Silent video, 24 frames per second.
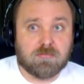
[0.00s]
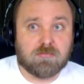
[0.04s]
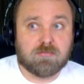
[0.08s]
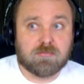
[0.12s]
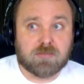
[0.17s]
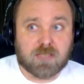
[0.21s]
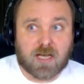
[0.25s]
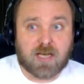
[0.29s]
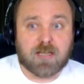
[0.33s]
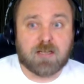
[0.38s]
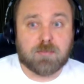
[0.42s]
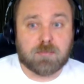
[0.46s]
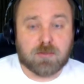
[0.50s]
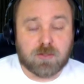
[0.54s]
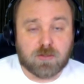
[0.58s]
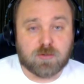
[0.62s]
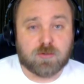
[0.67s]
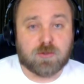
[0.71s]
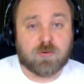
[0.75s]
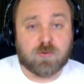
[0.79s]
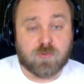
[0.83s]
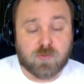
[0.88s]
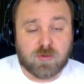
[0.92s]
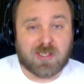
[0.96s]
kind of been
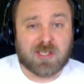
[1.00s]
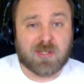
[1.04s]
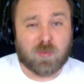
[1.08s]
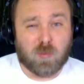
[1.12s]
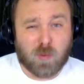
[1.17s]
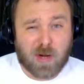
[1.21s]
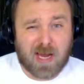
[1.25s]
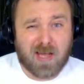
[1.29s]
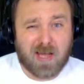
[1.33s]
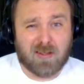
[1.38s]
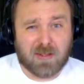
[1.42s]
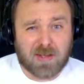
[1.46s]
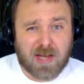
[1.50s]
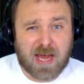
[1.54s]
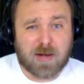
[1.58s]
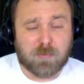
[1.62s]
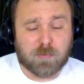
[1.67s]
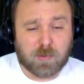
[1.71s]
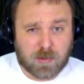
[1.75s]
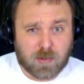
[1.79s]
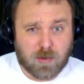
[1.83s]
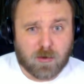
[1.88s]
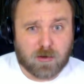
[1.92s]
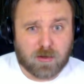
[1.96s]
doing really well in that
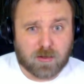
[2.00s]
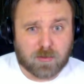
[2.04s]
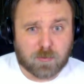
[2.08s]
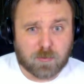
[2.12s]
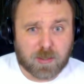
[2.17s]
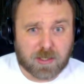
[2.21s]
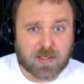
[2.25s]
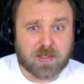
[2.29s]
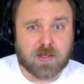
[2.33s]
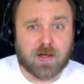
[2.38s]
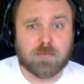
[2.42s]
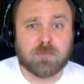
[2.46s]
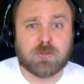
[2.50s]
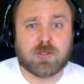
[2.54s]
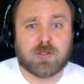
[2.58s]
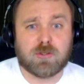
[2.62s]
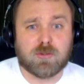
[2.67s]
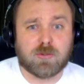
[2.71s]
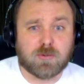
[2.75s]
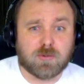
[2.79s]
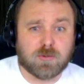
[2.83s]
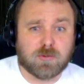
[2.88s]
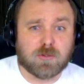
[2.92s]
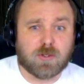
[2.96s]
regard when it comes
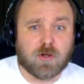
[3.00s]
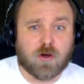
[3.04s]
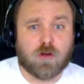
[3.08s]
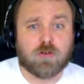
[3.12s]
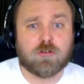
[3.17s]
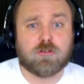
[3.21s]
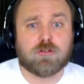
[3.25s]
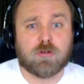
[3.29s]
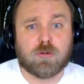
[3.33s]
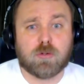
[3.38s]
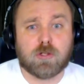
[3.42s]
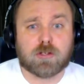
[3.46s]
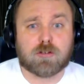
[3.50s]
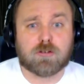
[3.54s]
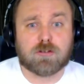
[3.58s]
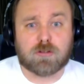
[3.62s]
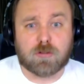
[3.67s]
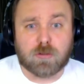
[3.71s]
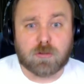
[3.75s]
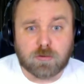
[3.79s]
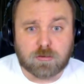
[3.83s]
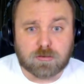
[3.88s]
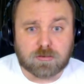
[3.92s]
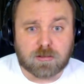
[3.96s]
to console
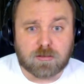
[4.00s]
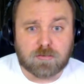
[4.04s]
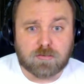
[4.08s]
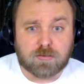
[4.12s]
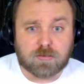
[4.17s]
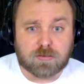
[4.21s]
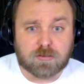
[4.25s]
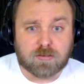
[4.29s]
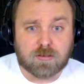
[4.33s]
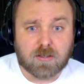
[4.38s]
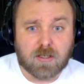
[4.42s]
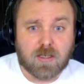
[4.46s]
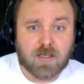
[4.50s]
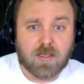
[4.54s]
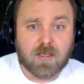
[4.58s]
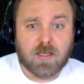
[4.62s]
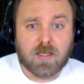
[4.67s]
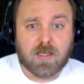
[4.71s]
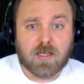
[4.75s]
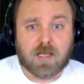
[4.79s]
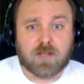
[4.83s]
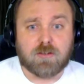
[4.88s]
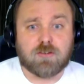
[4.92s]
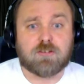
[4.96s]
exclusives
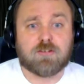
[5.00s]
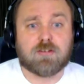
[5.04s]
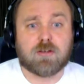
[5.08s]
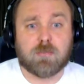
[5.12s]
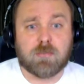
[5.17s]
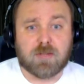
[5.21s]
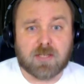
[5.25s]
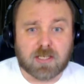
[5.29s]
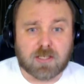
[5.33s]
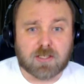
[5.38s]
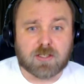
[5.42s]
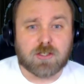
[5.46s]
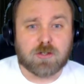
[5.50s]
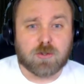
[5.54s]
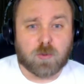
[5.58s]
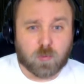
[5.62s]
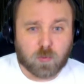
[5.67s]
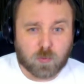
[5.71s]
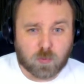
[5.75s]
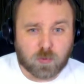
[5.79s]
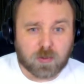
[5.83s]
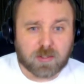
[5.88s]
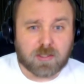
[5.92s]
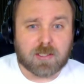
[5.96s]
and some, like, you know,
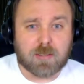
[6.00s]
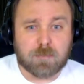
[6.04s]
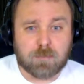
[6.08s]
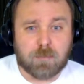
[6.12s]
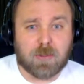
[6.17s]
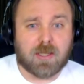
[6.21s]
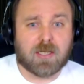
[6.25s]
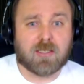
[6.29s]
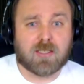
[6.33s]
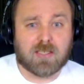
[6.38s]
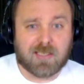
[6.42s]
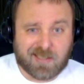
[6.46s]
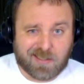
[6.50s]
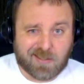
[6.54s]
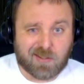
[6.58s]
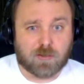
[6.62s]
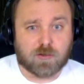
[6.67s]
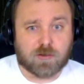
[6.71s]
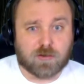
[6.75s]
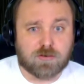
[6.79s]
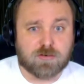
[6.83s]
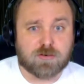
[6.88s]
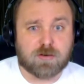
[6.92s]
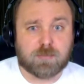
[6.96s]
really big
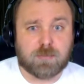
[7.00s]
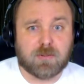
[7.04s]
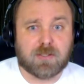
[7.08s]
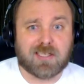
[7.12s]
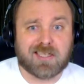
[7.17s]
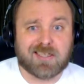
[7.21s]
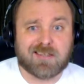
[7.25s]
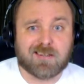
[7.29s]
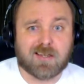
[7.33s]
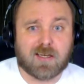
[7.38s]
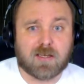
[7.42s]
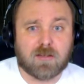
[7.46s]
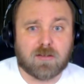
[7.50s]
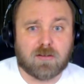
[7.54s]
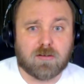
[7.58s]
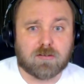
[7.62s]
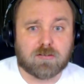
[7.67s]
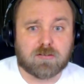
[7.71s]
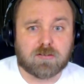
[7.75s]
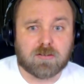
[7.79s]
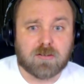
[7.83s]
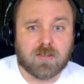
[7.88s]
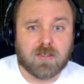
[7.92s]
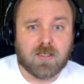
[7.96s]
killer AAA
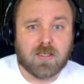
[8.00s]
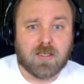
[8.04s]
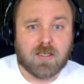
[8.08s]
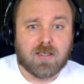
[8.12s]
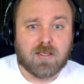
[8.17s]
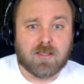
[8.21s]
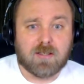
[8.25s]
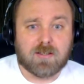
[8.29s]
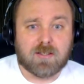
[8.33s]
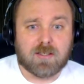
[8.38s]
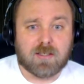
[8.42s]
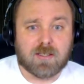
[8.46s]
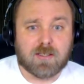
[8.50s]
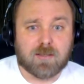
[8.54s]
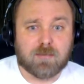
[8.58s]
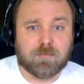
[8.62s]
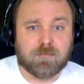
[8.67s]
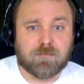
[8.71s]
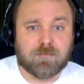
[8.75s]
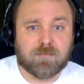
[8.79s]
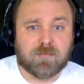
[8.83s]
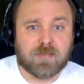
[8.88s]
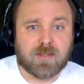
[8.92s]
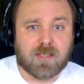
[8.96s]
titles
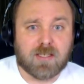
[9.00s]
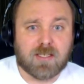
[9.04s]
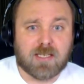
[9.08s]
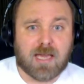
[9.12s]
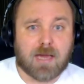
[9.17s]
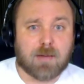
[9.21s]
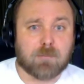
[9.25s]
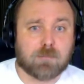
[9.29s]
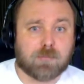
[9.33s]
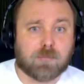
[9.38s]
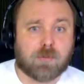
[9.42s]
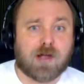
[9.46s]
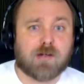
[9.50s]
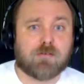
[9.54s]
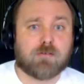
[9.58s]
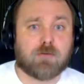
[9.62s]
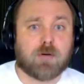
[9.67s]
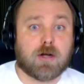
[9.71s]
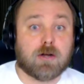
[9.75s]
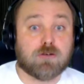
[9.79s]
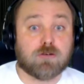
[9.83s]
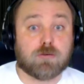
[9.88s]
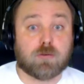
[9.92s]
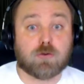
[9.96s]
that get
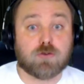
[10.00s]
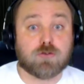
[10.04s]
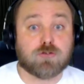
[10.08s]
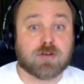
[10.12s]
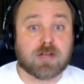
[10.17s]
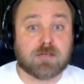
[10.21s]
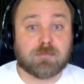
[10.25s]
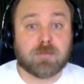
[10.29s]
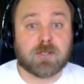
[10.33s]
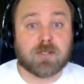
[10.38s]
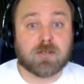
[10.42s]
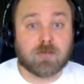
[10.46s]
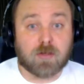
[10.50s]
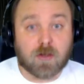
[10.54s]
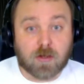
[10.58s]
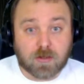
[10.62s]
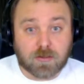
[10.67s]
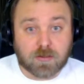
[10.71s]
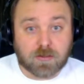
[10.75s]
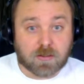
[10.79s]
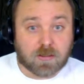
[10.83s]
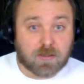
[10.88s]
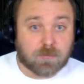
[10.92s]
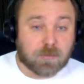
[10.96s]
preferential treatment
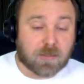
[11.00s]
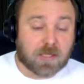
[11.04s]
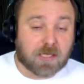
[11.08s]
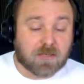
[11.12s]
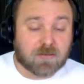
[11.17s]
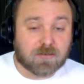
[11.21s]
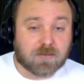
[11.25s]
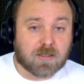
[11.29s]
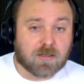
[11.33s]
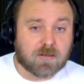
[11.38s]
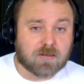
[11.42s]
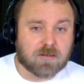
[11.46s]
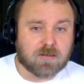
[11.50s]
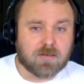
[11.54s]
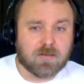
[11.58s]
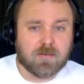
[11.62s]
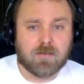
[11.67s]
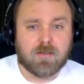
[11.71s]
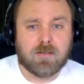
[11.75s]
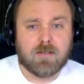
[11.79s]
on the PlayStation.